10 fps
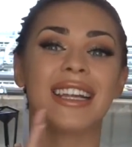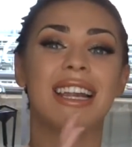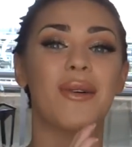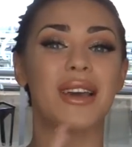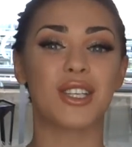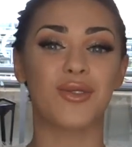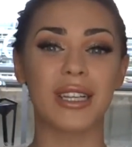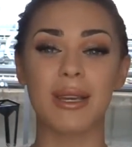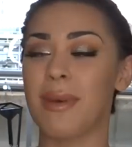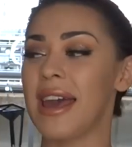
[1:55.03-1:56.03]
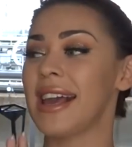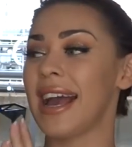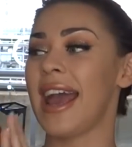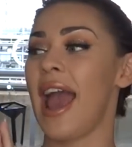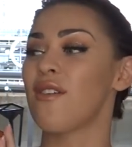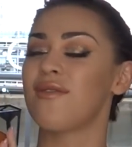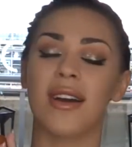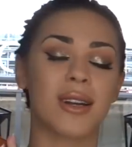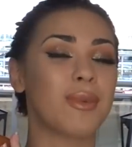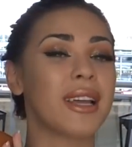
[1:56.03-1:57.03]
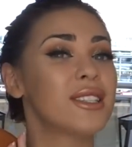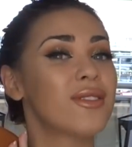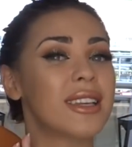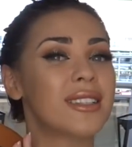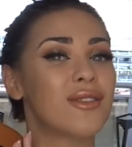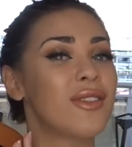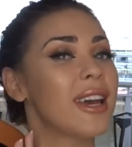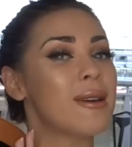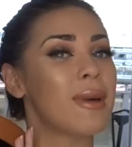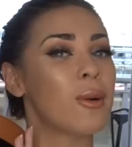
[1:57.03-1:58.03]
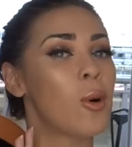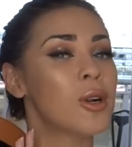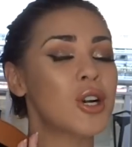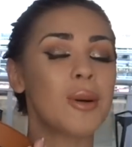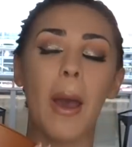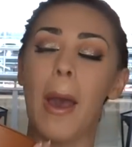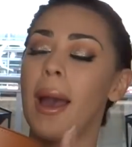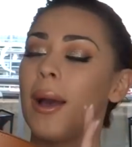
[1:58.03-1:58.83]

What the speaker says: Now it's really big. I have found a place for this to fit in my wardrobe.